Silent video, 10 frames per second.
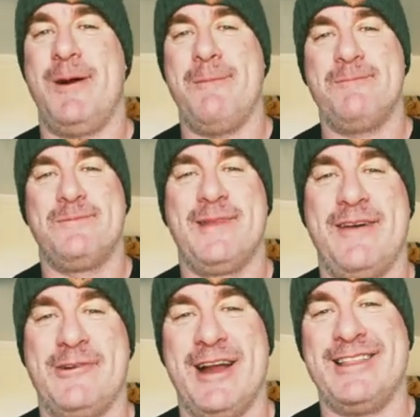All right.
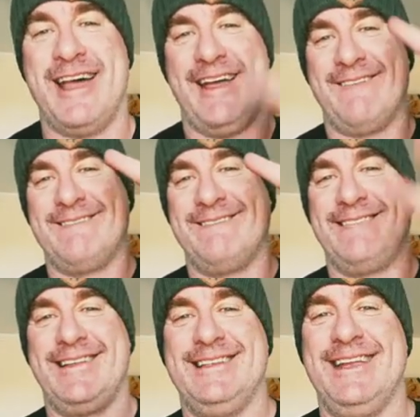Have a great day.
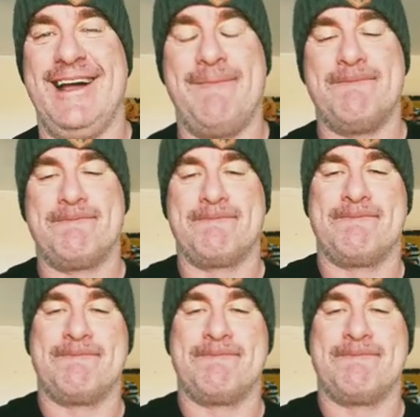See ya.